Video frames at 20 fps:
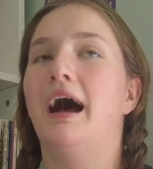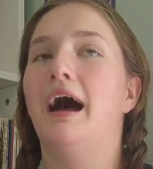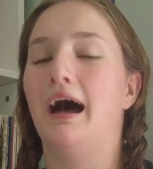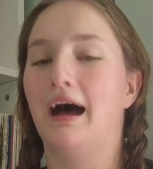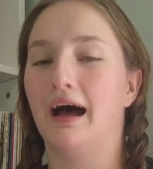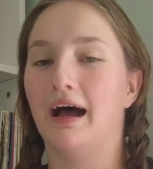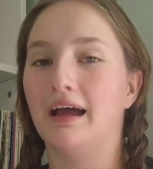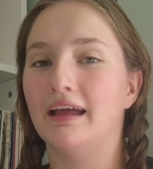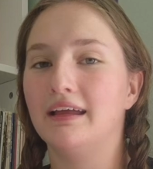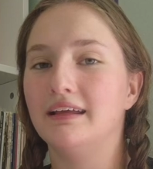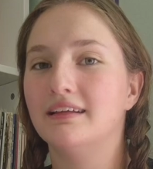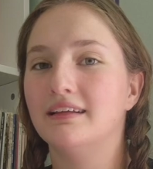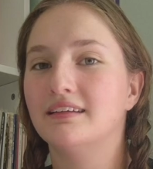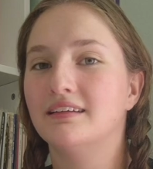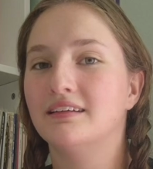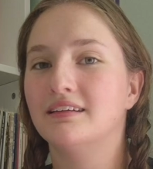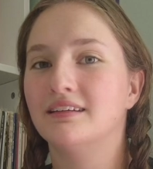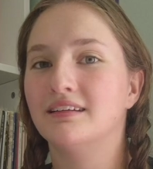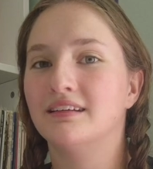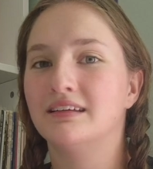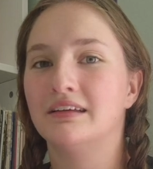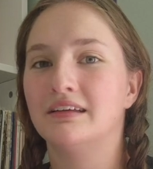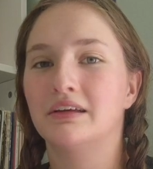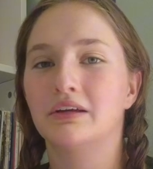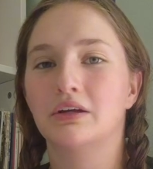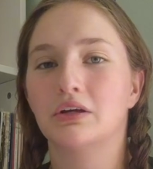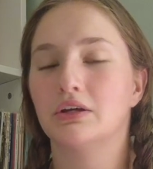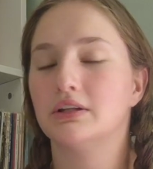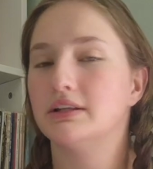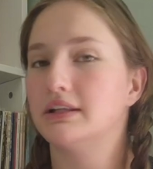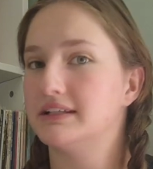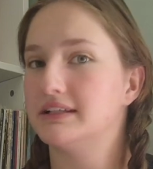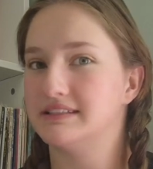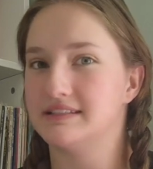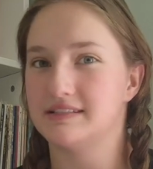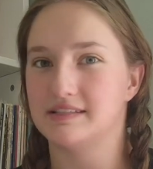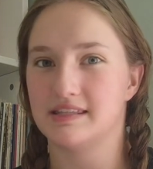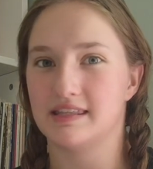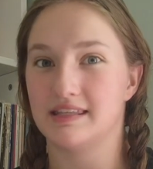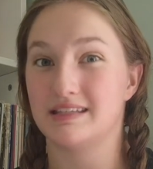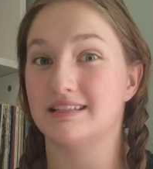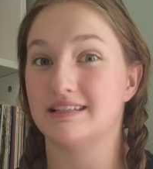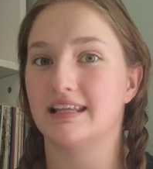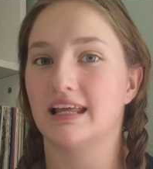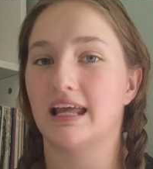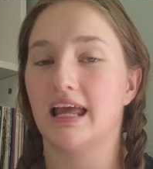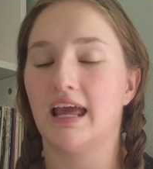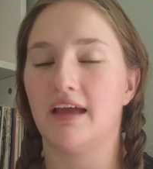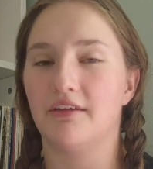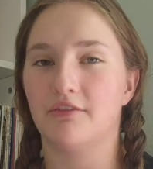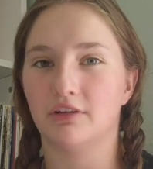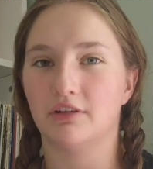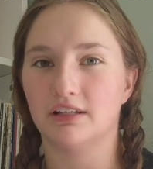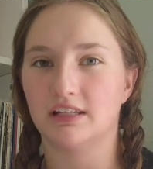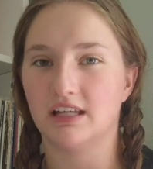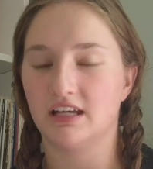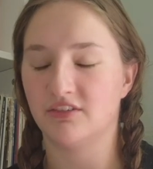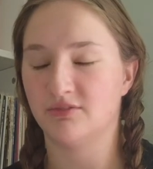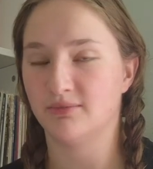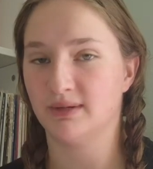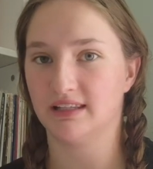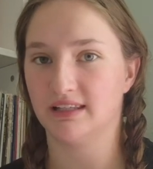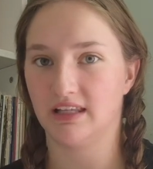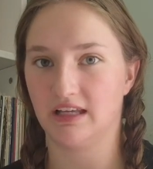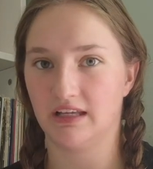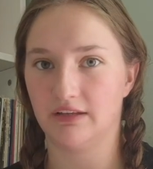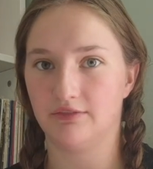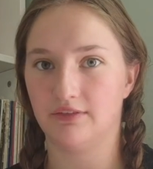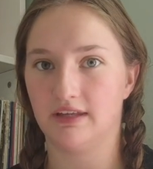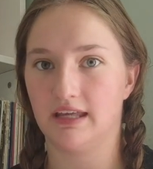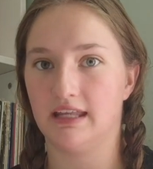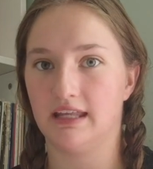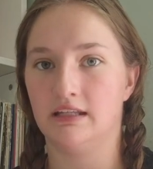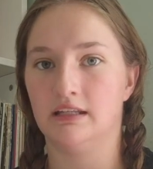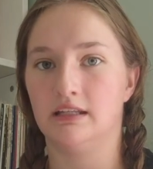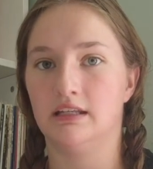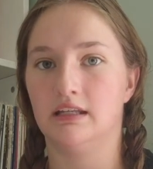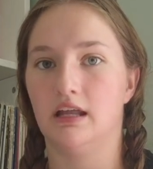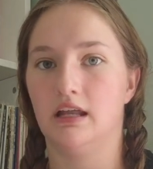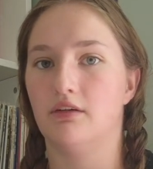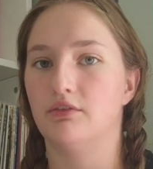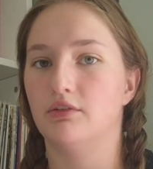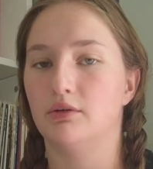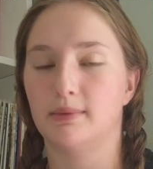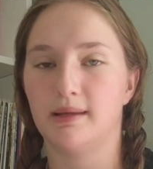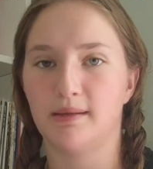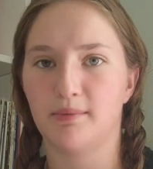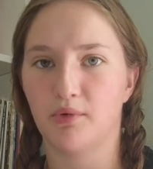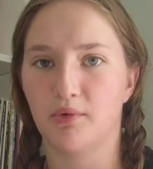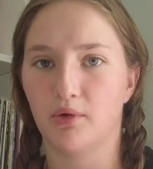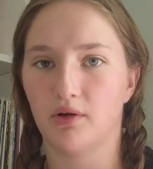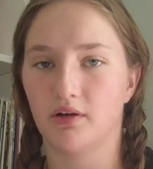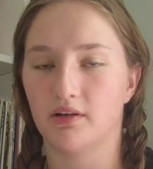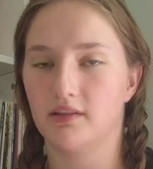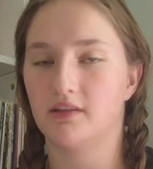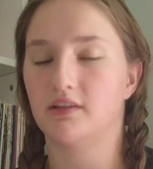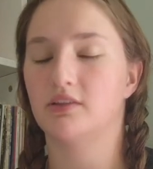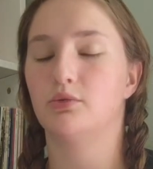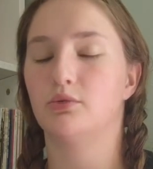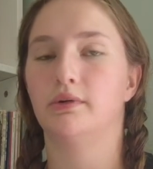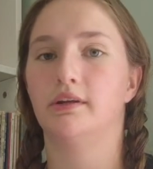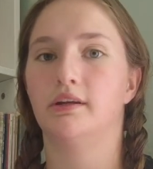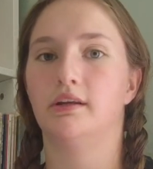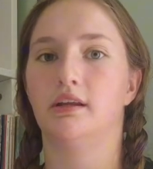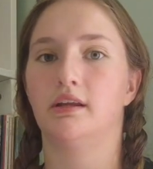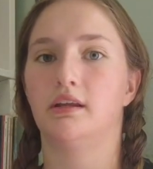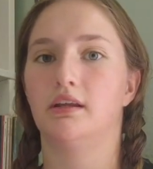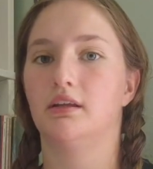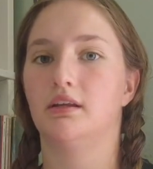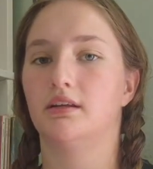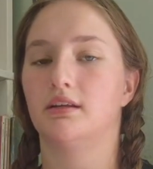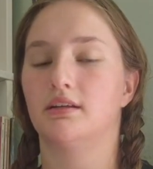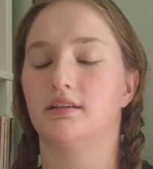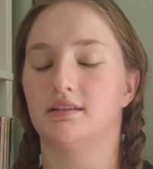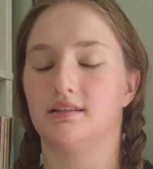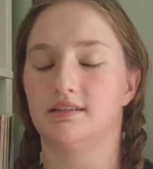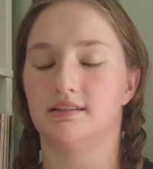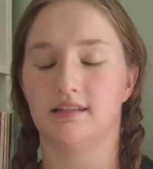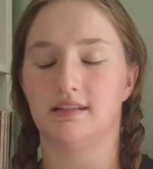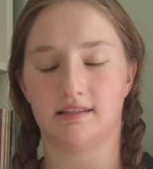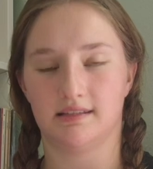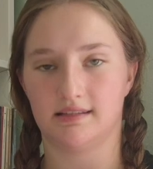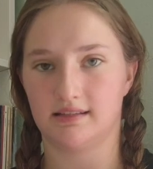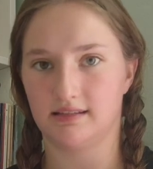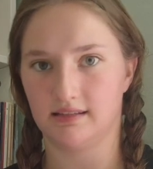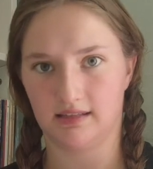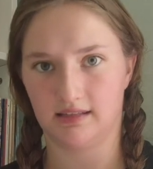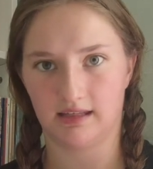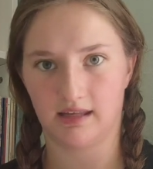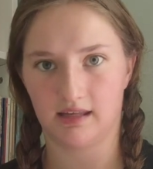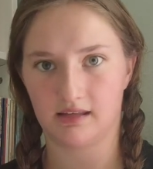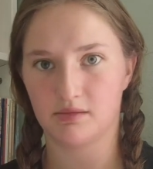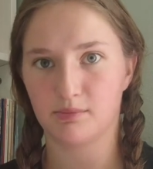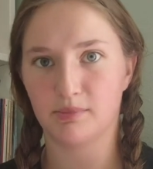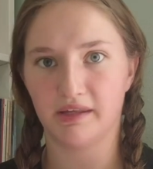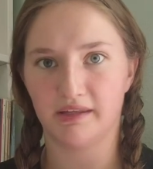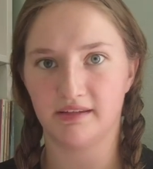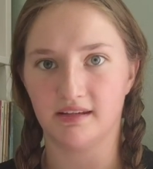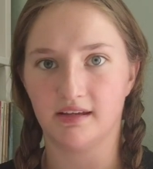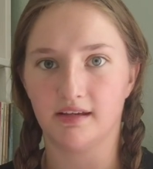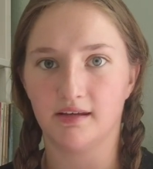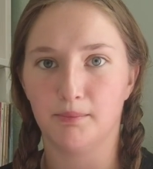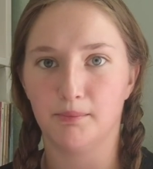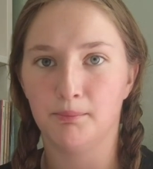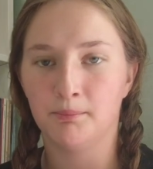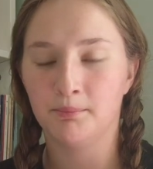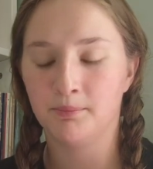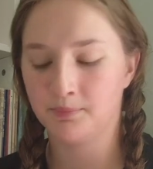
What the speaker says: I could listen to this every day of my life and never be bored. This one consistently gets playtime.